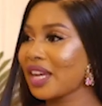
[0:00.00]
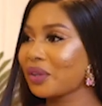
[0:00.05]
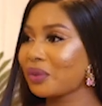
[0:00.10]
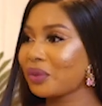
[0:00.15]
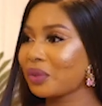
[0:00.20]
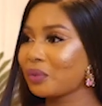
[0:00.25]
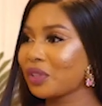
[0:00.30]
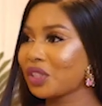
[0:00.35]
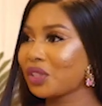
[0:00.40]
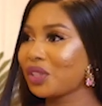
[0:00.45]

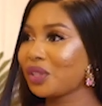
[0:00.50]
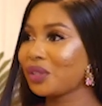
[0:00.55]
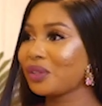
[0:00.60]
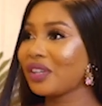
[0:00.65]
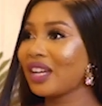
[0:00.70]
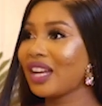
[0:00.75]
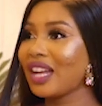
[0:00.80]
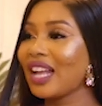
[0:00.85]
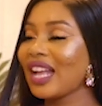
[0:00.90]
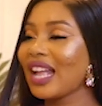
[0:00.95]
agree with
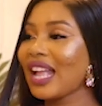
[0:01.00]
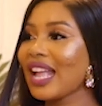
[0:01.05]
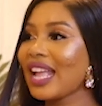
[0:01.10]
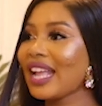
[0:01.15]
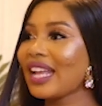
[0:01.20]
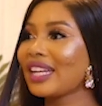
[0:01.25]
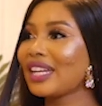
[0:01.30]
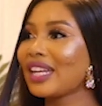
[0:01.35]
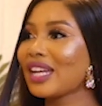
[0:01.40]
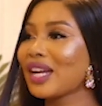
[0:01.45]
you.
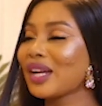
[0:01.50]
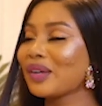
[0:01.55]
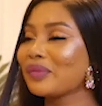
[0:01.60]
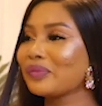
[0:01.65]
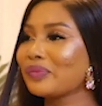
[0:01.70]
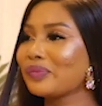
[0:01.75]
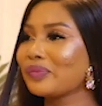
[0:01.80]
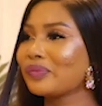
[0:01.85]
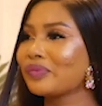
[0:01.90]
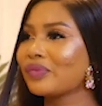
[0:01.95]

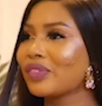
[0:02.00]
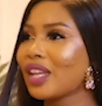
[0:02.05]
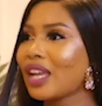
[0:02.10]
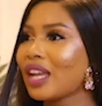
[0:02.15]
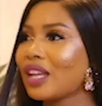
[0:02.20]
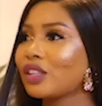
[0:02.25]
And